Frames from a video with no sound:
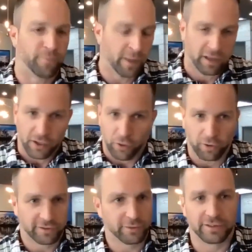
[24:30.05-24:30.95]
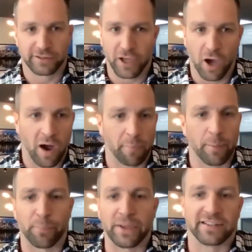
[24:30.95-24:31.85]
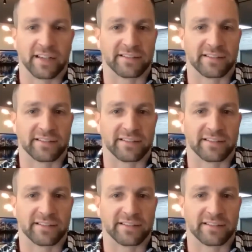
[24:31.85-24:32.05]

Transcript: Of course, it was no, I've been busy.